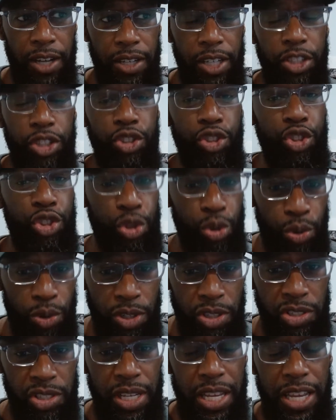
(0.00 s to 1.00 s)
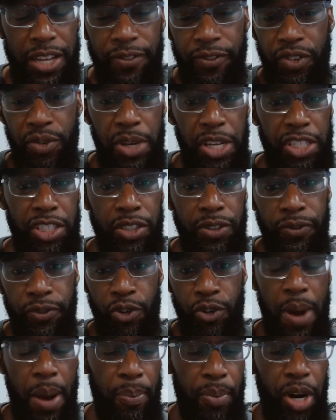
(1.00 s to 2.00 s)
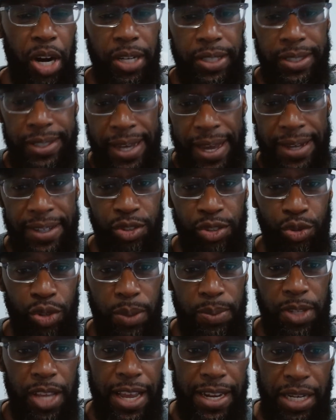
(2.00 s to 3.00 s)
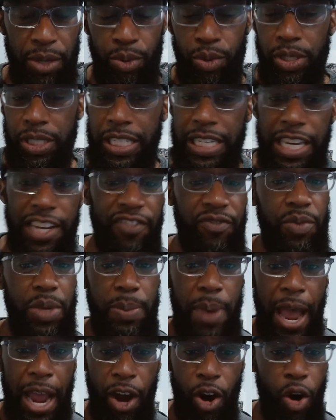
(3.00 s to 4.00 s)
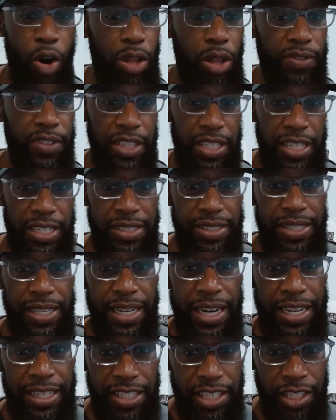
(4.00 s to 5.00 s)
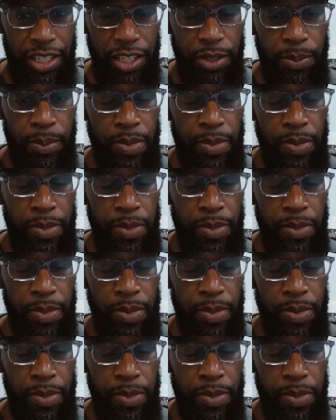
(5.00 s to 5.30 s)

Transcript: source information for my podcast script, and it will give me back all of the links that I need.